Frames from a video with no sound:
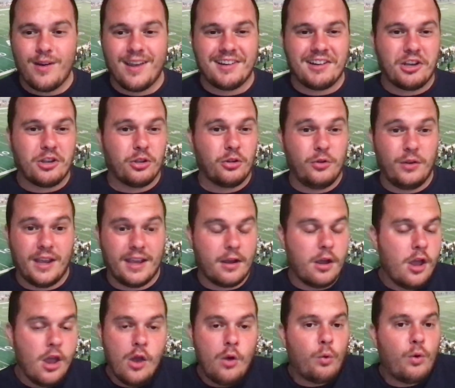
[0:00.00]
including
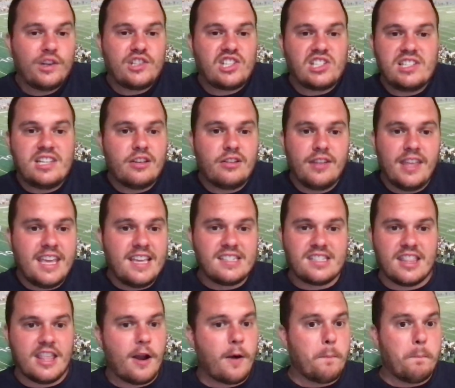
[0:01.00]
what still
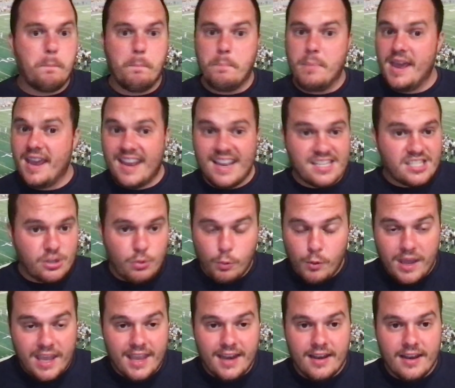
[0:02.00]
is their biggest
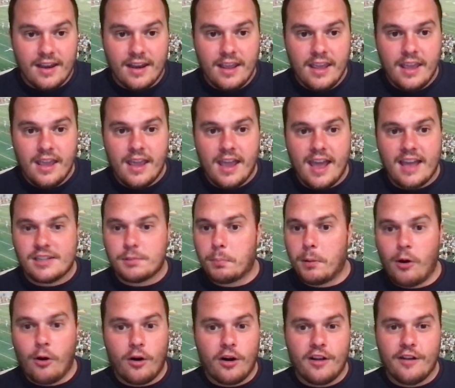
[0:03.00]
win as
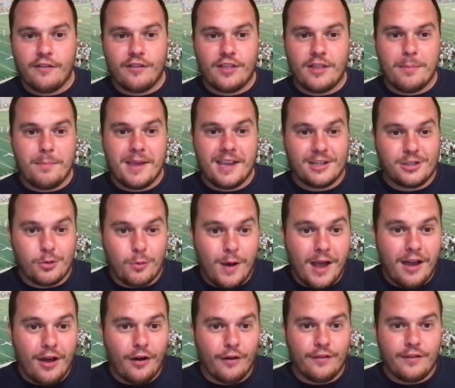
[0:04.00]
part of the Big
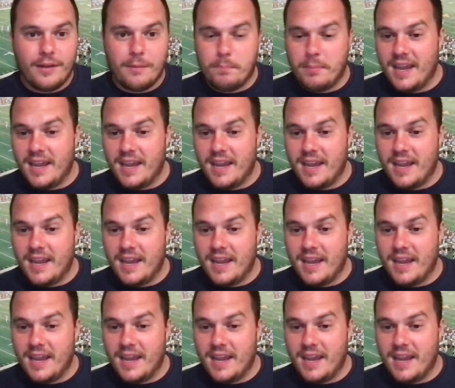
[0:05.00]
12,